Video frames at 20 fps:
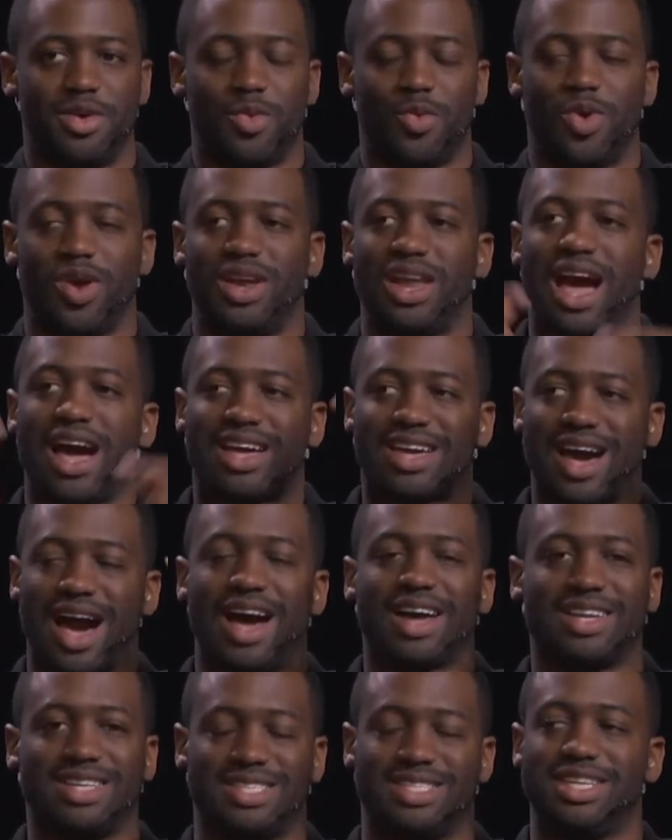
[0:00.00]
we're not
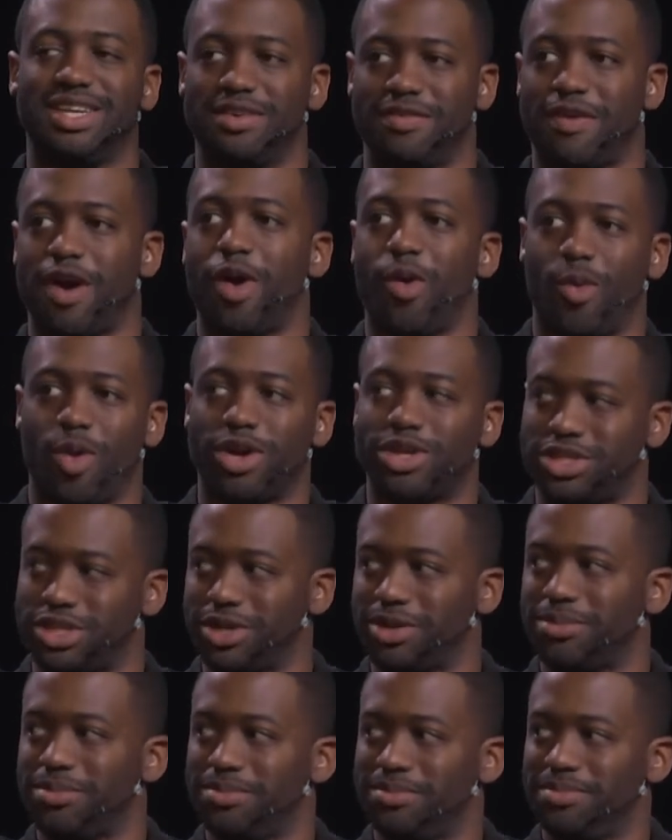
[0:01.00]
cognizant of our worship.